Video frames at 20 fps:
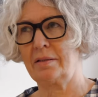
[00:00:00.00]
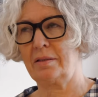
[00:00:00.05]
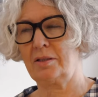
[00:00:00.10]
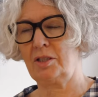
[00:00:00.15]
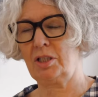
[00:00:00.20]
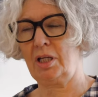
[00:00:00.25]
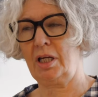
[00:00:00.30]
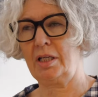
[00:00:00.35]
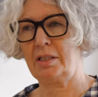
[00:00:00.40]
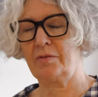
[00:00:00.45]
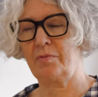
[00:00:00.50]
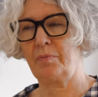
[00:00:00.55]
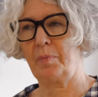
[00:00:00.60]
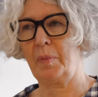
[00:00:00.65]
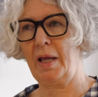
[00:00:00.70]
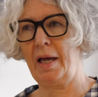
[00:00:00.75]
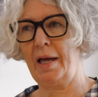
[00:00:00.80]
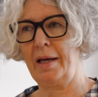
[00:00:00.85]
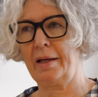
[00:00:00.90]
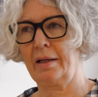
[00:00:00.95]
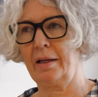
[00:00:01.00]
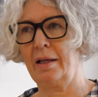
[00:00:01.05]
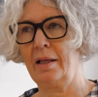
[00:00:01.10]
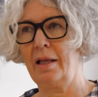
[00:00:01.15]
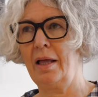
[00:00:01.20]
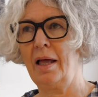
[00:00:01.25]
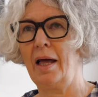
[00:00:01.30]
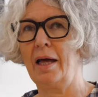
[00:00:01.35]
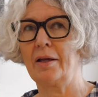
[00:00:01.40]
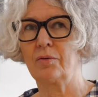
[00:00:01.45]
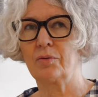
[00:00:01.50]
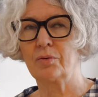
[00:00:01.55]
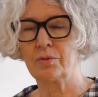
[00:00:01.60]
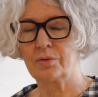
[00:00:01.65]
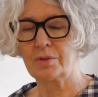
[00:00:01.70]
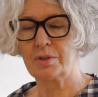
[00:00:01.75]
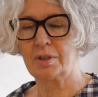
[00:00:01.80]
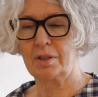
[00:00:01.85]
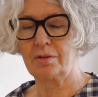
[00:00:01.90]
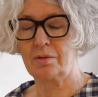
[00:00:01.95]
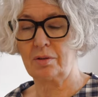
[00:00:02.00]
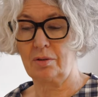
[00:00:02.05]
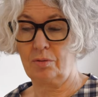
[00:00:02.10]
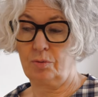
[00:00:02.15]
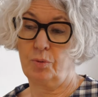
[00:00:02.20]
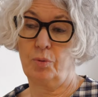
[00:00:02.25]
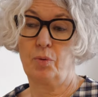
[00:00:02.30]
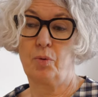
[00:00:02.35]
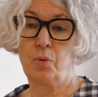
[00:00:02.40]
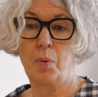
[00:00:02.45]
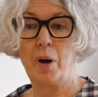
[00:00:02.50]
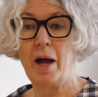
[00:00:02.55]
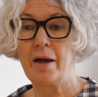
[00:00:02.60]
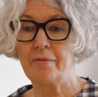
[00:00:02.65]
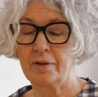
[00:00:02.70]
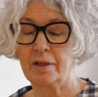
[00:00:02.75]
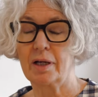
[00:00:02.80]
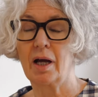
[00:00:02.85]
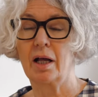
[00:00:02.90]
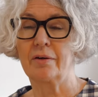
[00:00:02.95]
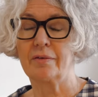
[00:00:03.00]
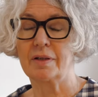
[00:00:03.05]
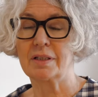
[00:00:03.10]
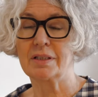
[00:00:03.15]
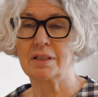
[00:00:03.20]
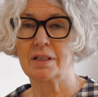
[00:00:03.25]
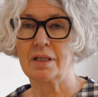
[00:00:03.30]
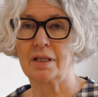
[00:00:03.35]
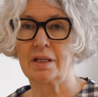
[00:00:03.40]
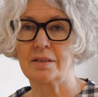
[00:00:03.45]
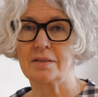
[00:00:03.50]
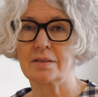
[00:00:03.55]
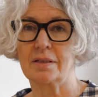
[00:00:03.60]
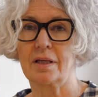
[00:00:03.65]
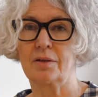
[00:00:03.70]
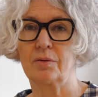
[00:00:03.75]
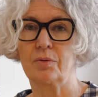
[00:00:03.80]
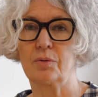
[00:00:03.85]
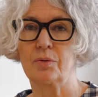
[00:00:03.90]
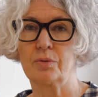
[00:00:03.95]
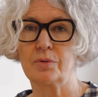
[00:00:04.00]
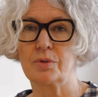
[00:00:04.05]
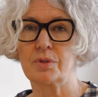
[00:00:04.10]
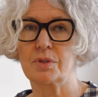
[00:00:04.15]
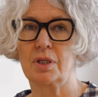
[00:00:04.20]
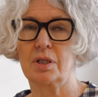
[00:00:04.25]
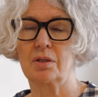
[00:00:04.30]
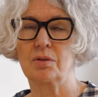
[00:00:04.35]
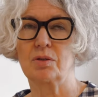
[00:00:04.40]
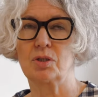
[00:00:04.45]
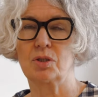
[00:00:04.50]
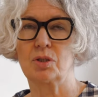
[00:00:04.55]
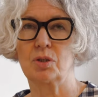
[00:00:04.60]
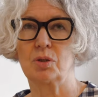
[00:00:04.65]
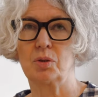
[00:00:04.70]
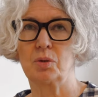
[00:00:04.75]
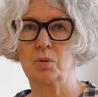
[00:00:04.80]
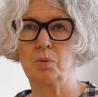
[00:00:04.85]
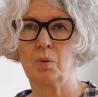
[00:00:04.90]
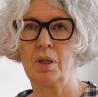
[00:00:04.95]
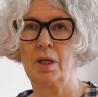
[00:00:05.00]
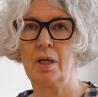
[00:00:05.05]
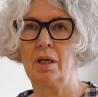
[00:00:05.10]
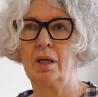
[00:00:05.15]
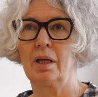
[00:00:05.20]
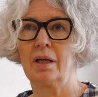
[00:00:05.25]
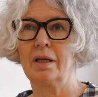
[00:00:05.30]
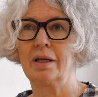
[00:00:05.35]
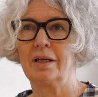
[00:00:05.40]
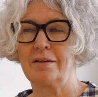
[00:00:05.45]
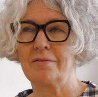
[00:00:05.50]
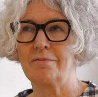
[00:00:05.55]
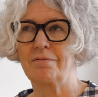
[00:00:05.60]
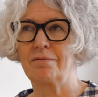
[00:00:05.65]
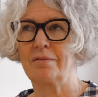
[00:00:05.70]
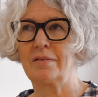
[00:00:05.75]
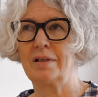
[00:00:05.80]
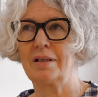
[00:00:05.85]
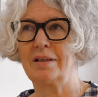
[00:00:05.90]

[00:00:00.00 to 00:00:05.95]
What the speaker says: the shade of black, and also or whatever colour it is, and also to give